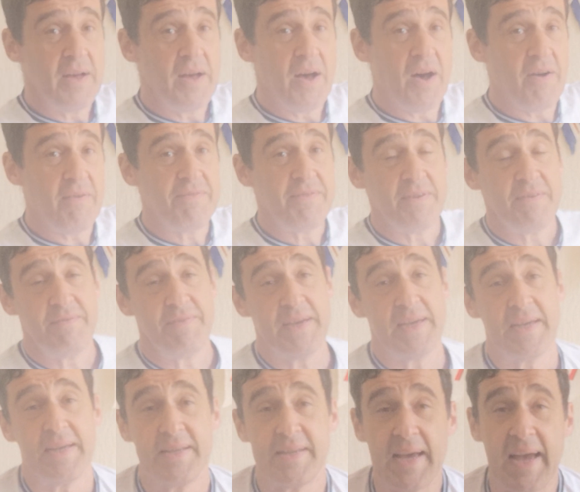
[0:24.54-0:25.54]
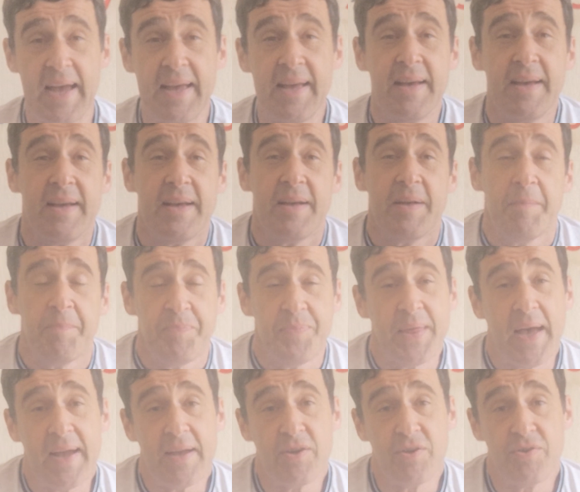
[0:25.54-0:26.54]
of VE Day,
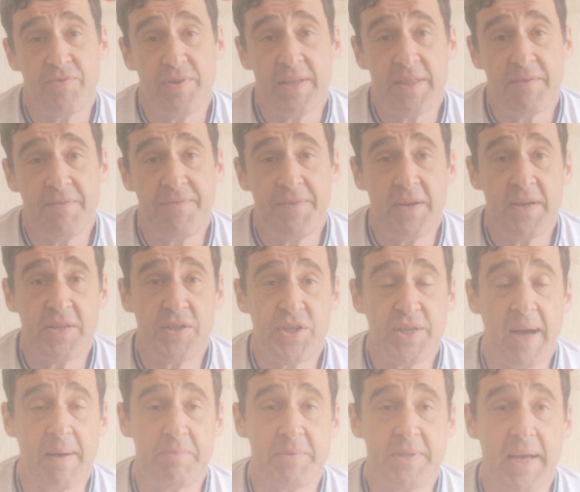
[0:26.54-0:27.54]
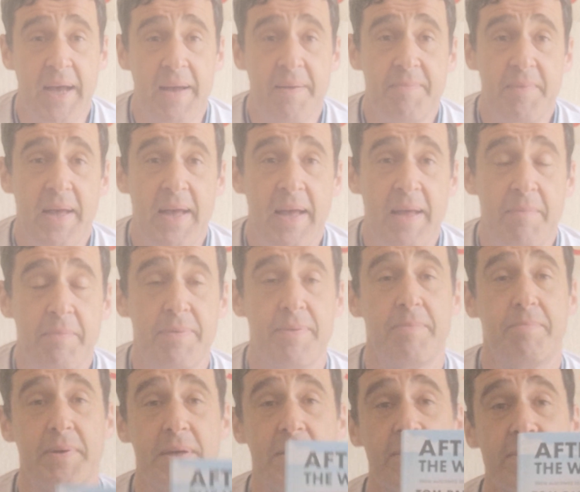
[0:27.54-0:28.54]
that I could read the first chapter
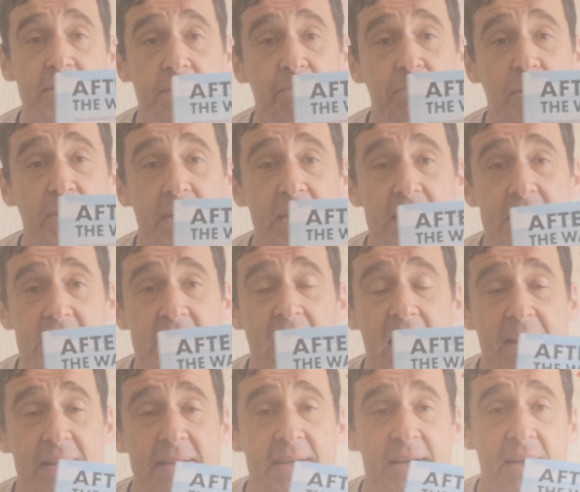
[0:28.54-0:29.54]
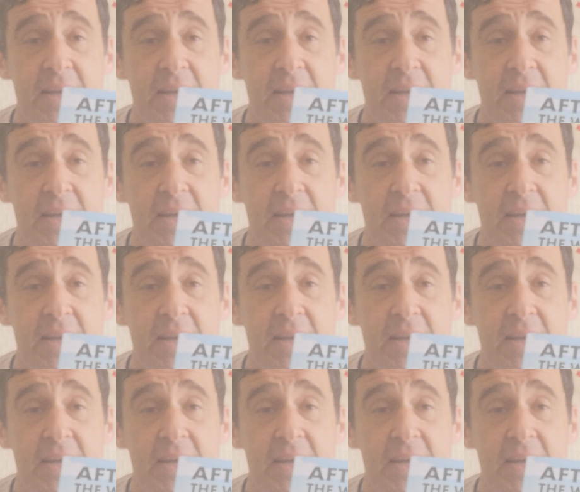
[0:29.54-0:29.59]
because the book is set